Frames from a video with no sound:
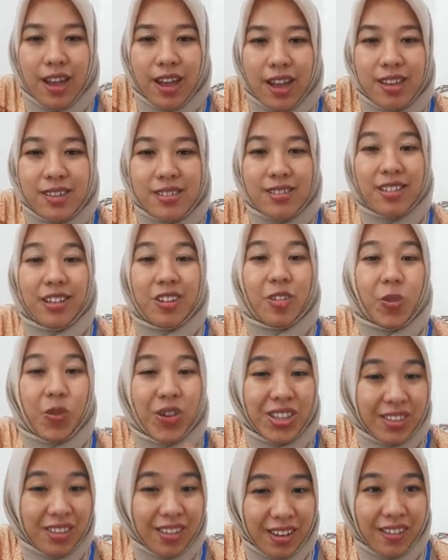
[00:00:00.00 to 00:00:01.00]
as a
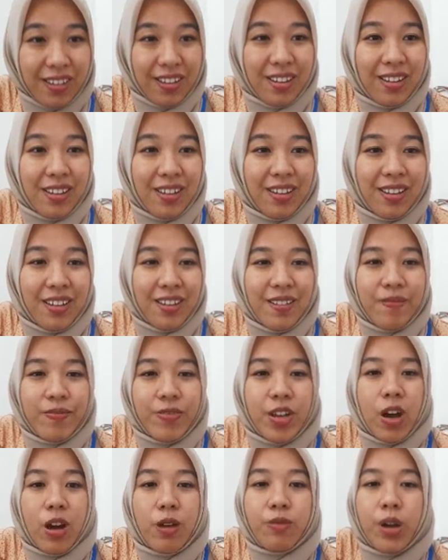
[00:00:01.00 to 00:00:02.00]
critic
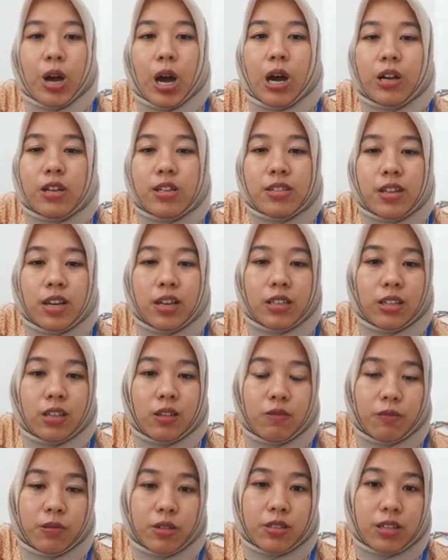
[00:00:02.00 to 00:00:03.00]
of current
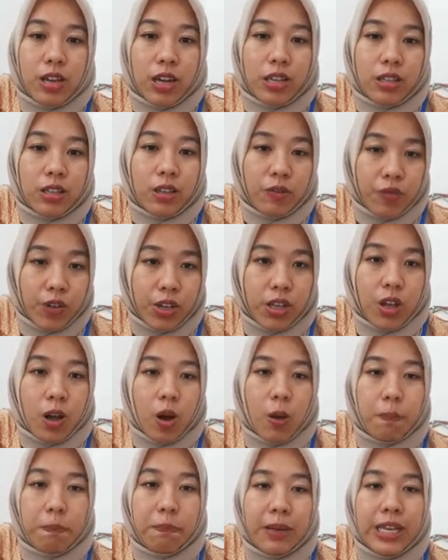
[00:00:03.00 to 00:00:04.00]
scientific
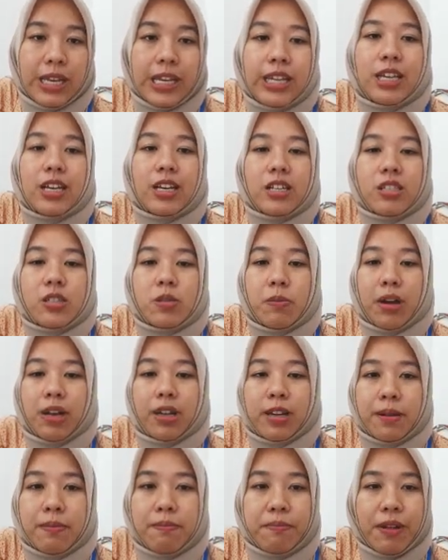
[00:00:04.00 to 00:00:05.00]
opinions by
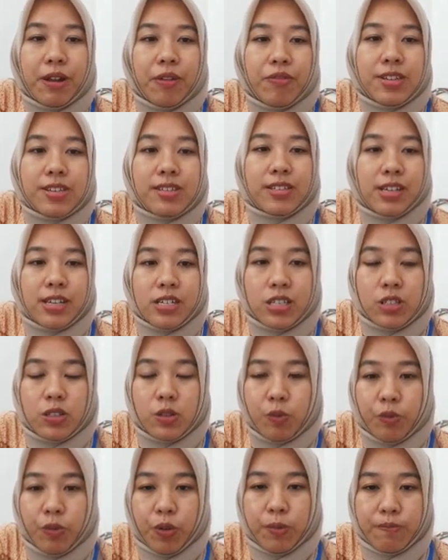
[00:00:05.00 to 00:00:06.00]
comparison
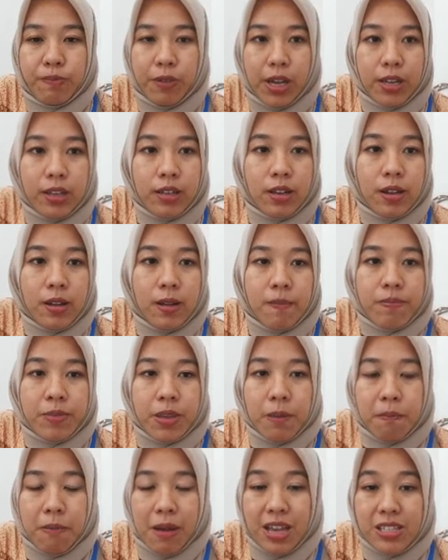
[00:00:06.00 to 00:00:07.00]
to present
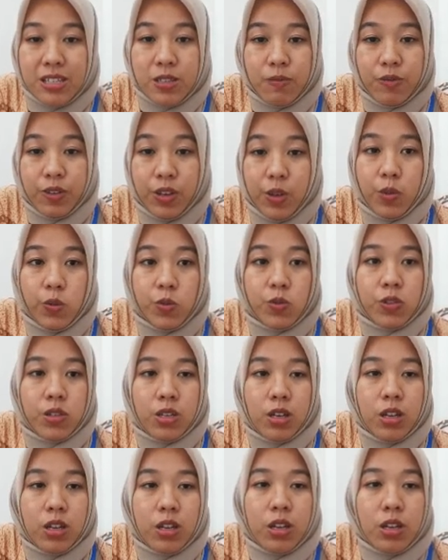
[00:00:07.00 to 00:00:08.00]
past
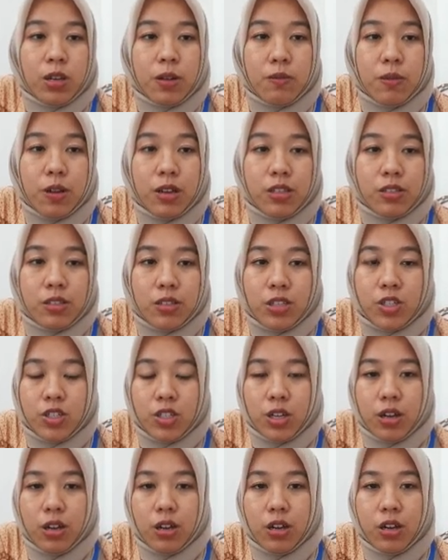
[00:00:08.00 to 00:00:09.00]
views. But such
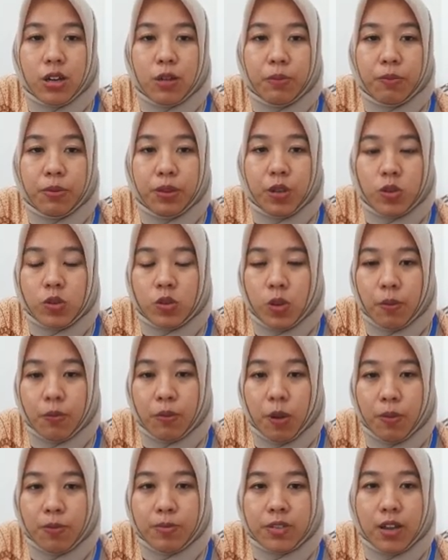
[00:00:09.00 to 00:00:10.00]
a
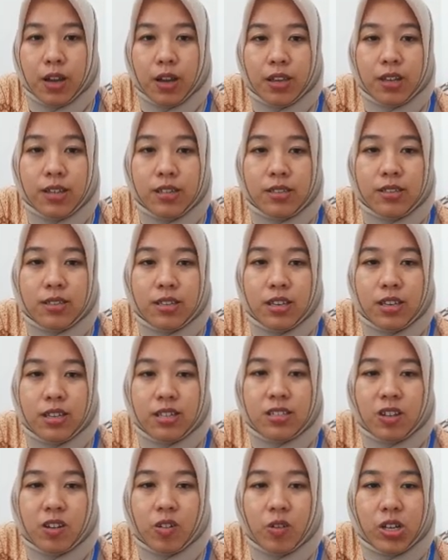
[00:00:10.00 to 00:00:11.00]
philosophy of science
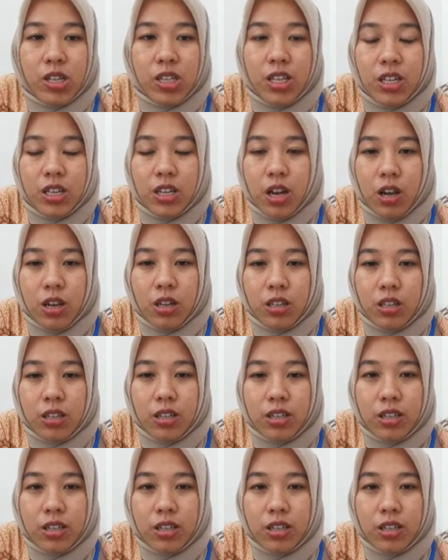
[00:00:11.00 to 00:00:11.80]
is clearly not